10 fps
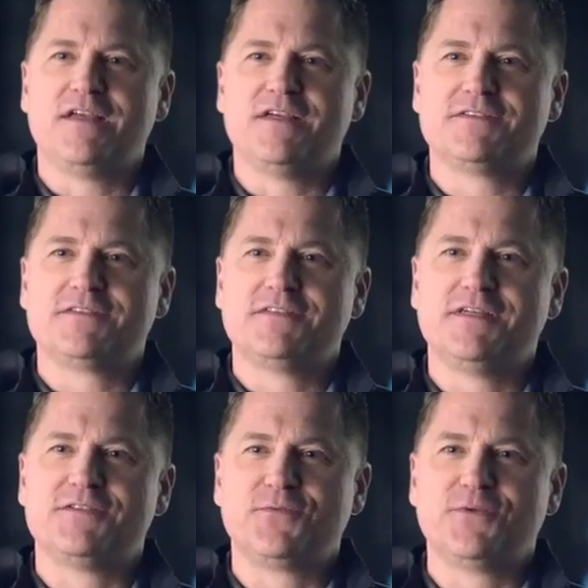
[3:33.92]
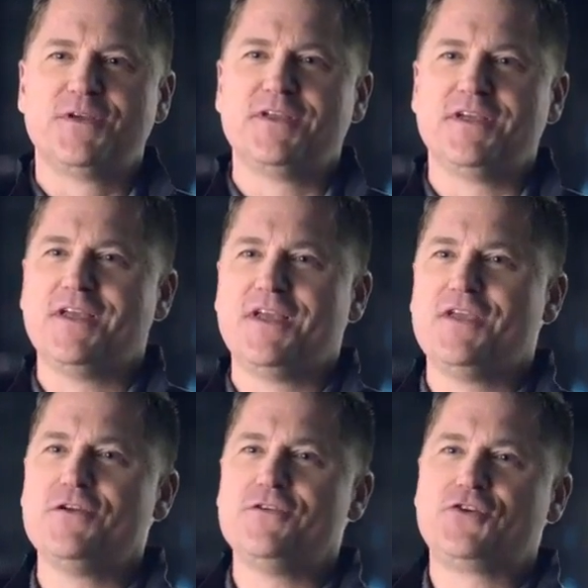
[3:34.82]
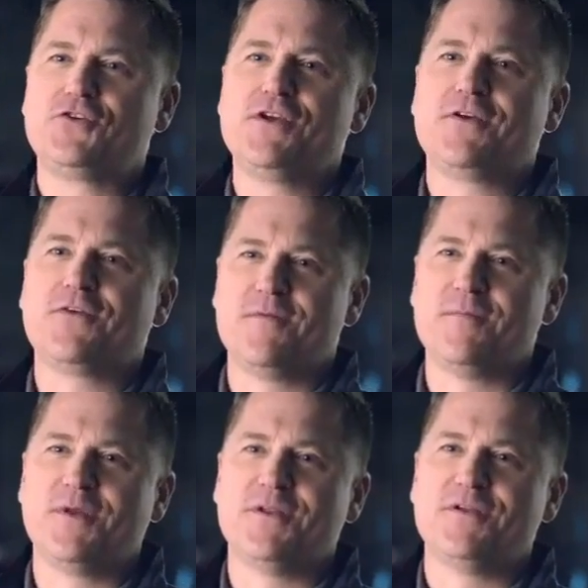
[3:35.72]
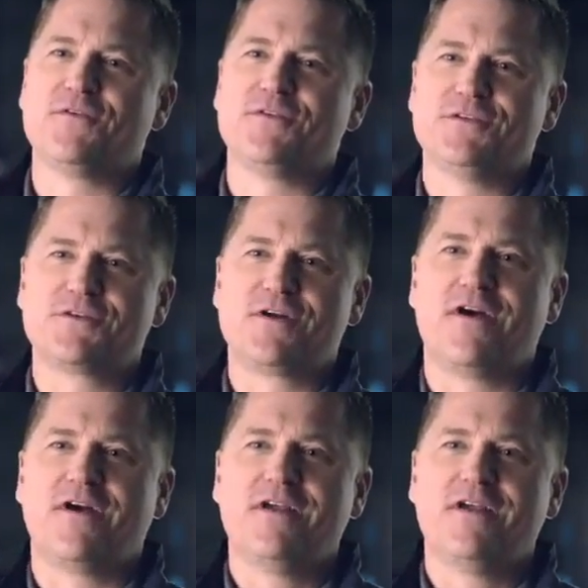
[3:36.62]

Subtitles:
is it's really huge street credibility for this car.